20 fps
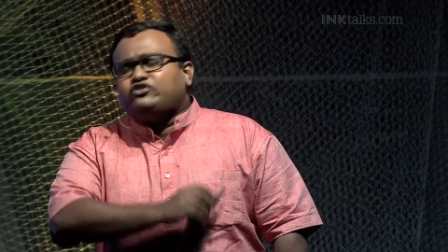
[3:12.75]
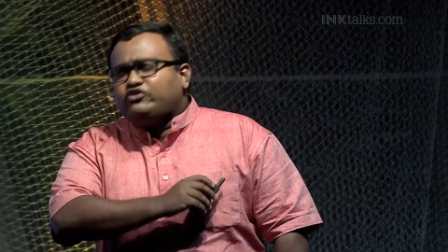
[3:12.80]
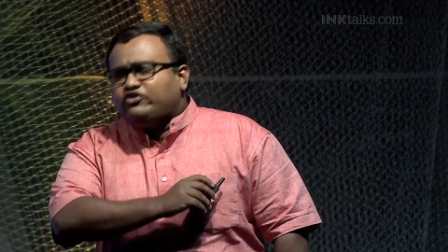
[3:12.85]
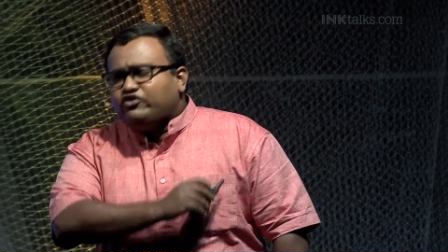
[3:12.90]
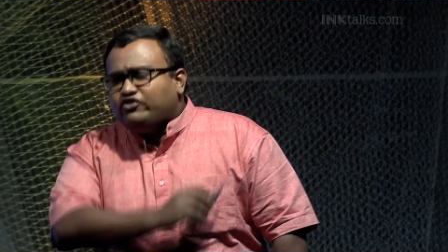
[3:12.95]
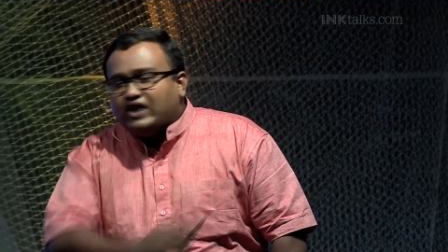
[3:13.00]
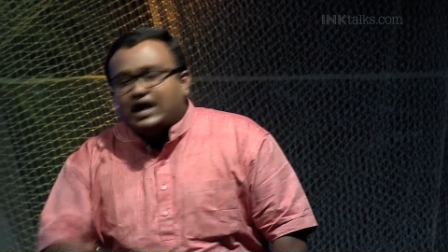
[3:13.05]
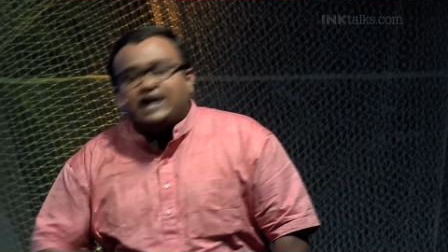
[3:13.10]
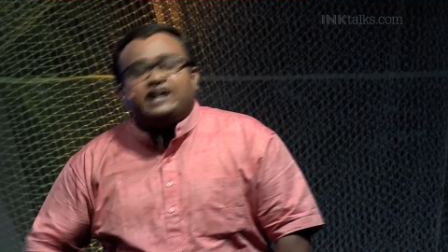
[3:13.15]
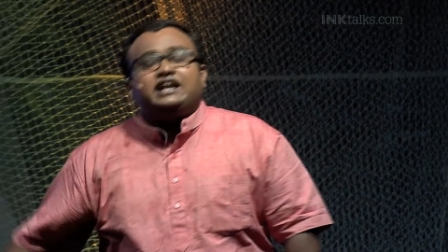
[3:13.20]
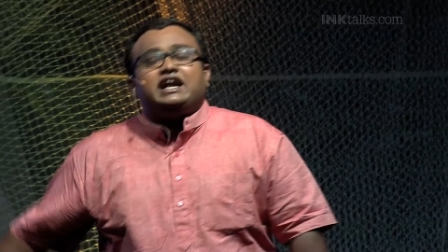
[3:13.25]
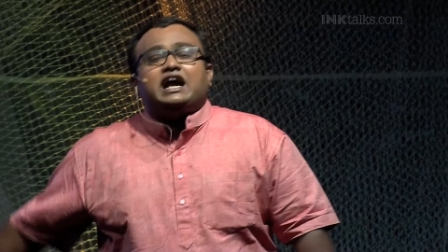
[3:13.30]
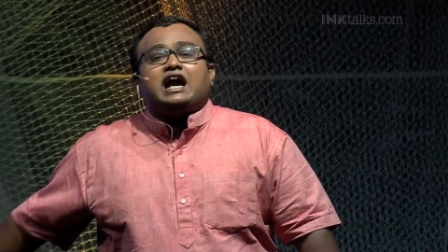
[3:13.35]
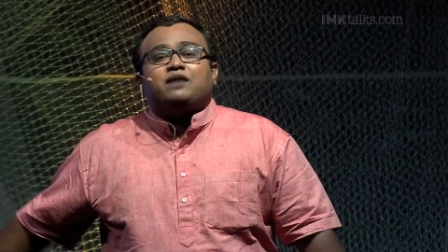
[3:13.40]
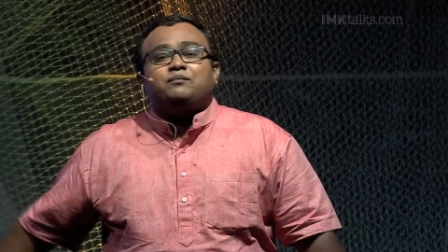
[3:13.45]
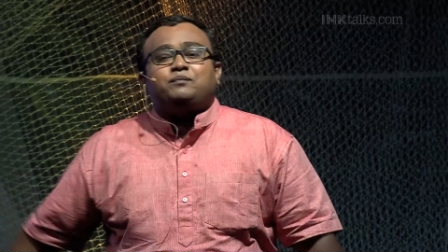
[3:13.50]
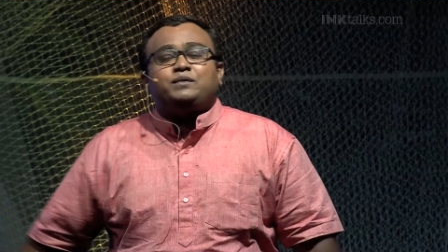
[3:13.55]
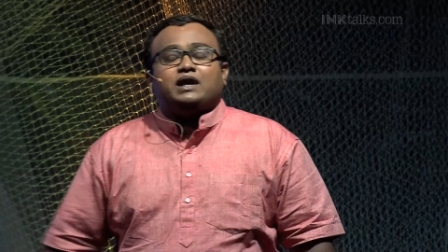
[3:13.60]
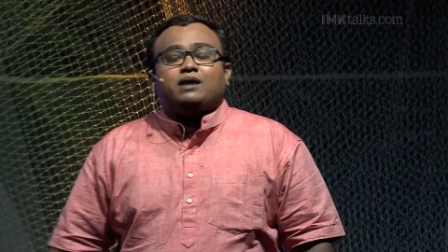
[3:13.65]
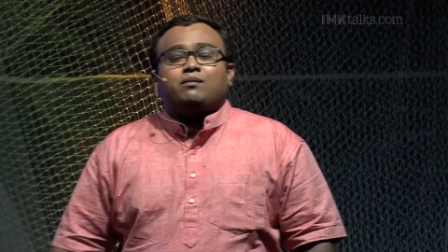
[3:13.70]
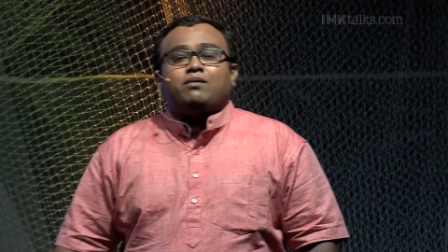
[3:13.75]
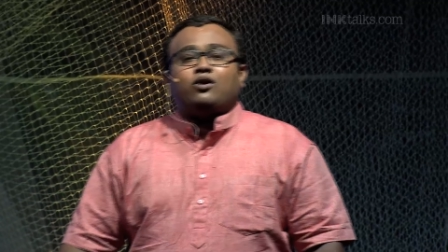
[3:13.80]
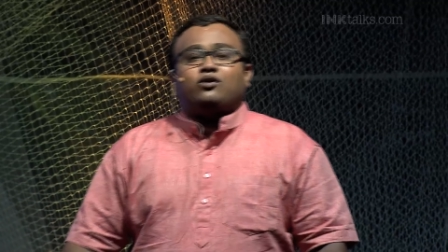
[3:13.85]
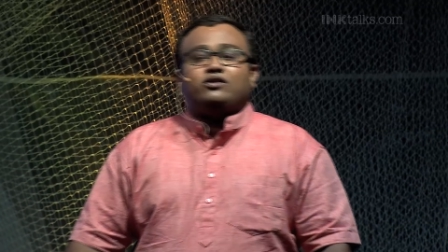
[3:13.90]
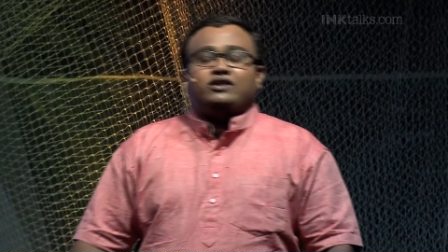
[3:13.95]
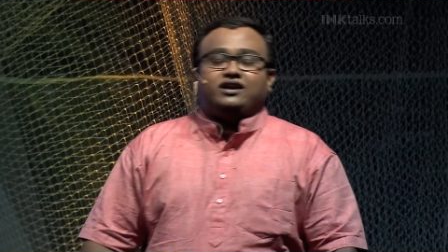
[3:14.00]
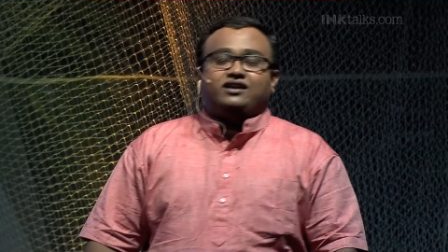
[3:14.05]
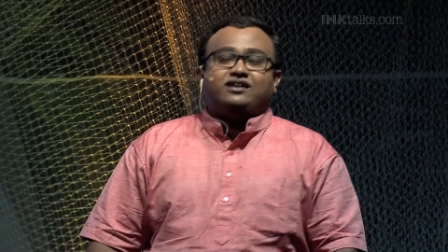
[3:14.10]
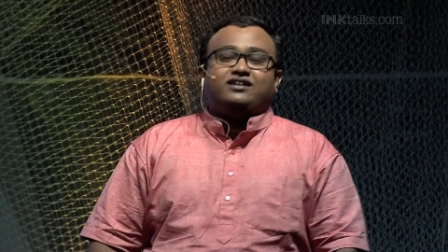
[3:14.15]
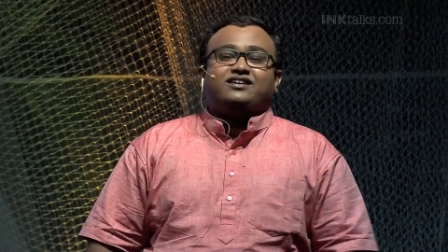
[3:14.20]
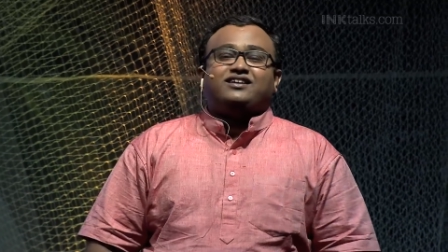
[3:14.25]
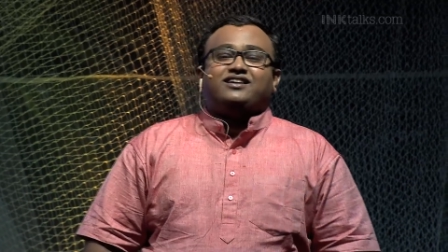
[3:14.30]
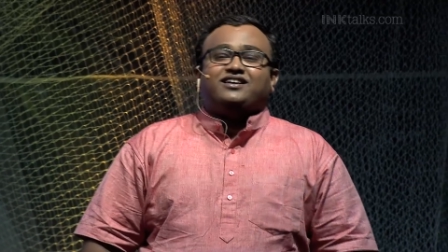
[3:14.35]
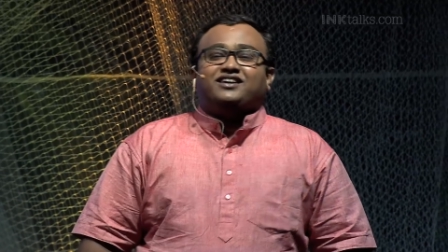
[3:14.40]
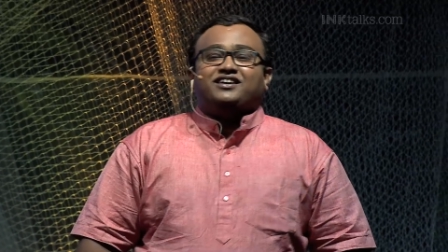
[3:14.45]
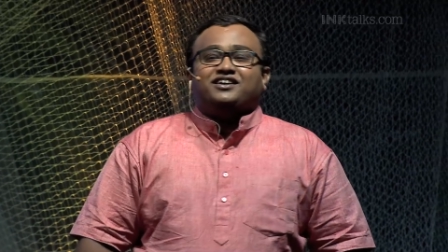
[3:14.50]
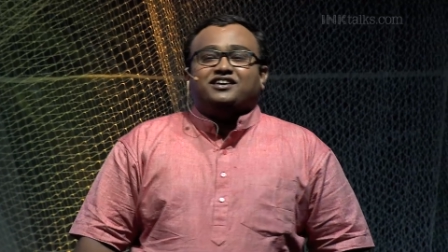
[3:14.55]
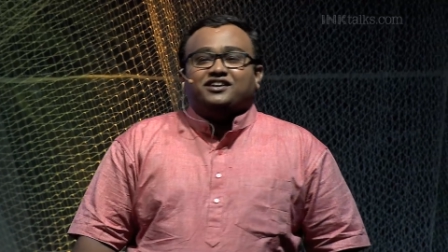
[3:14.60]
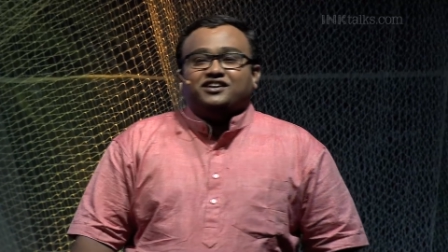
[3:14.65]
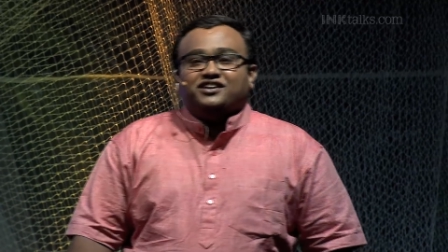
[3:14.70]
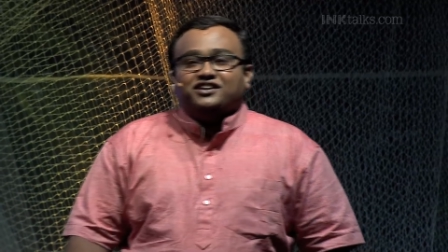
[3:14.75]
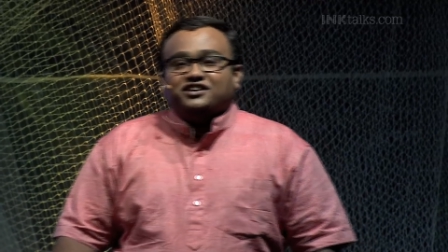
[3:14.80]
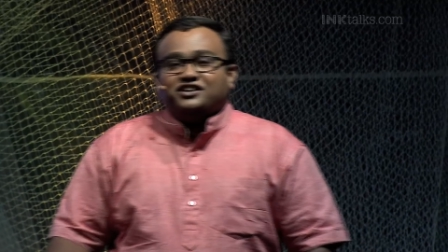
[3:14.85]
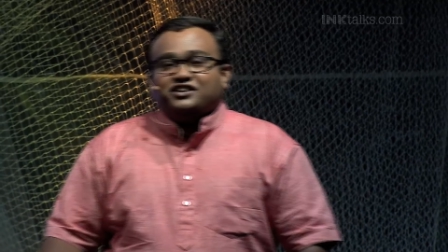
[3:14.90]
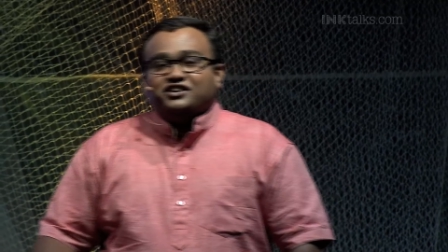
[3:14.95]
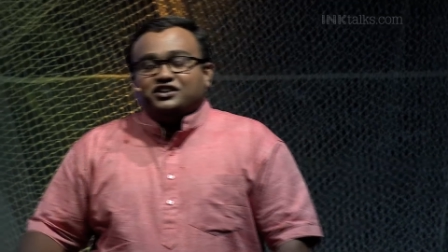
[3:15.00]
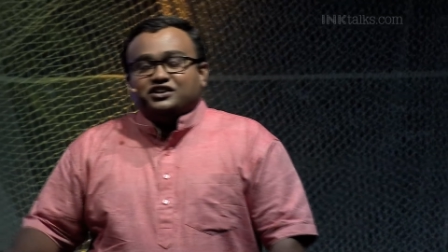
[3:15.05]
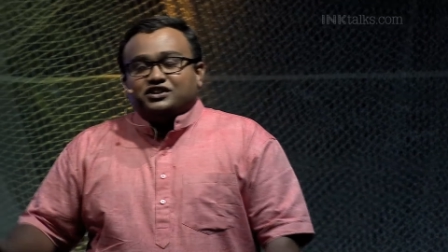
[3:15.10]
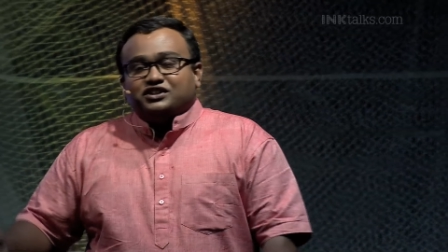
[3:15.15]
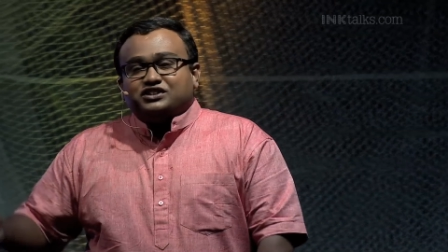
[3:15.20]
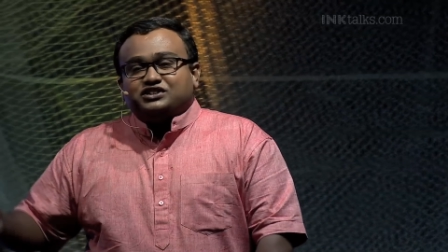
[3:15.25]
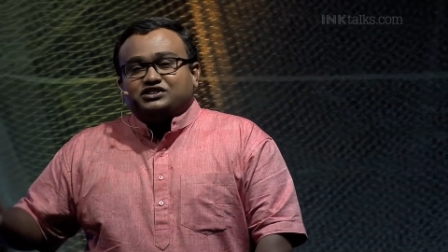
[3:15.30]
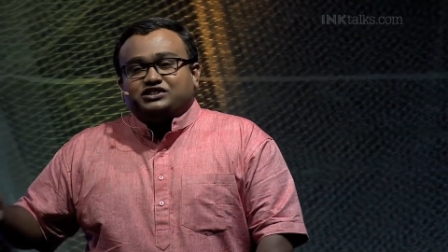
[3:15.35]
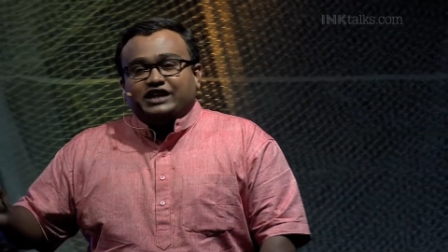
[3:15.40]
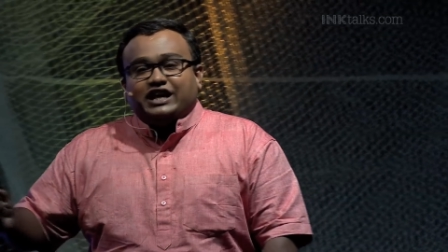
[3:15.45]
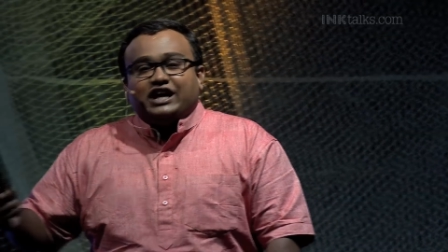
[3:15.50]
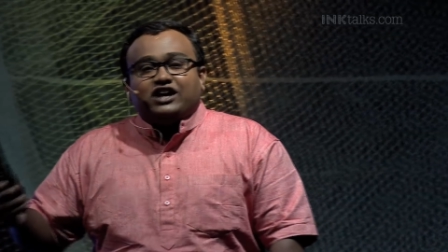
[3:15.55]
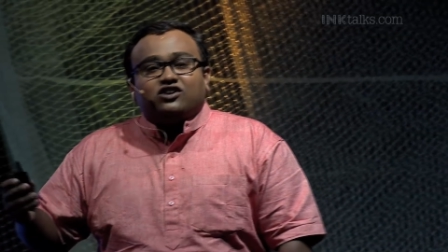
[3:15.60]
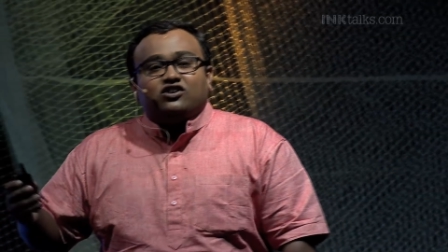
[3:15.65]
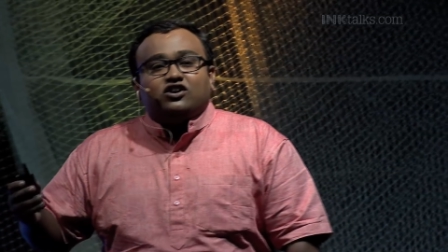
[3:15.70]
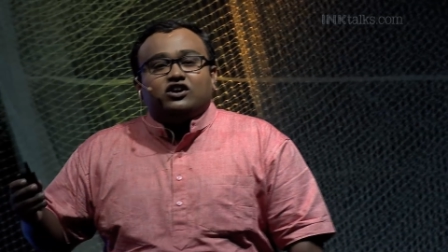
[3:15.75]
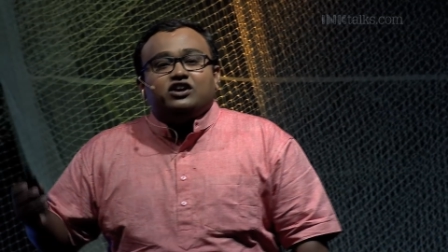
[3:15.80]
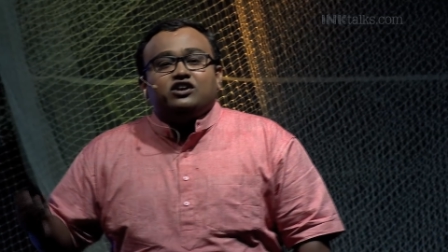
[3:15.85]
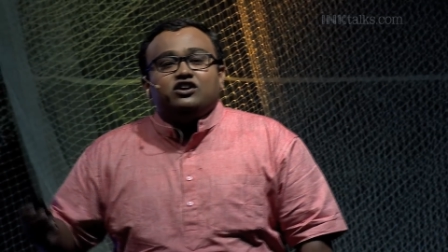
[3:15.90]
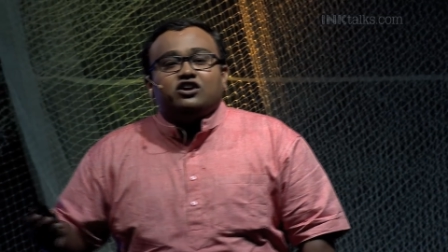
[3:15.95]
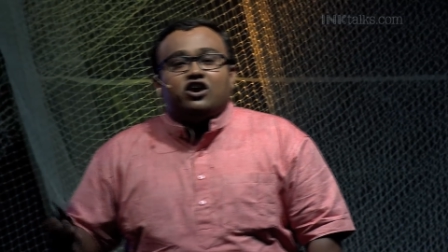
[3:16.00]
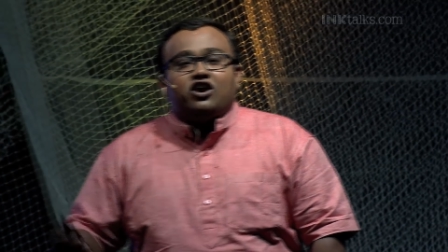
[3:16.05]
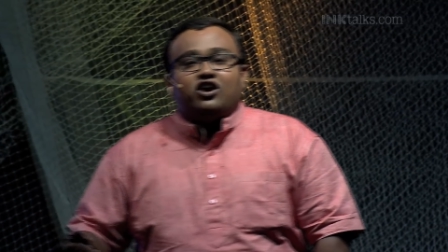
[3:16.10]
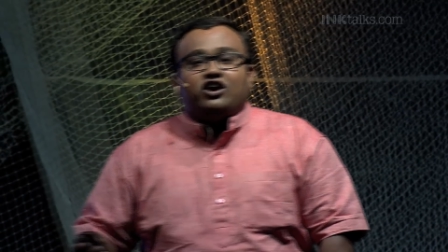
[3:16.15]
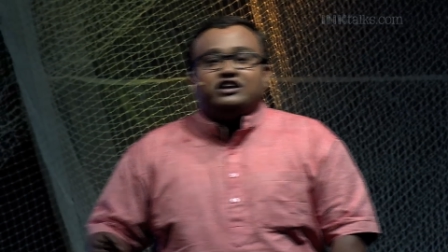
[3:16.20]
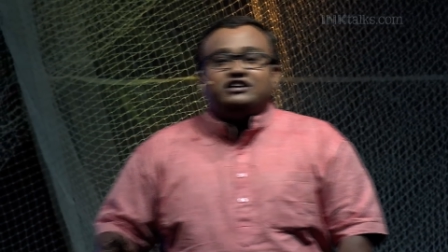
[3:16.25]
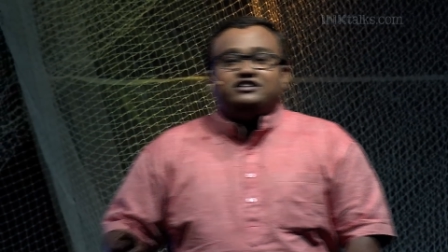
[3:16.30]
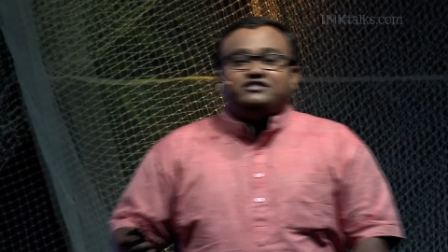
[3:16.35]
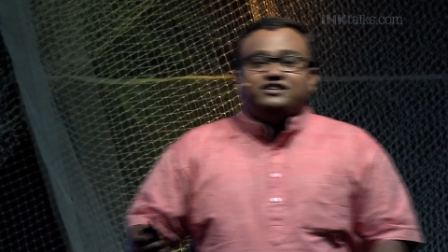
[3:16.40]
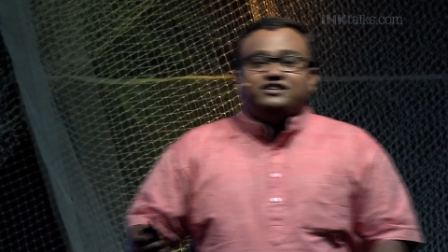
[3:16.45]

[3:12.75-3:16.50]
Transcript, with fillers: very happy about it. She could not...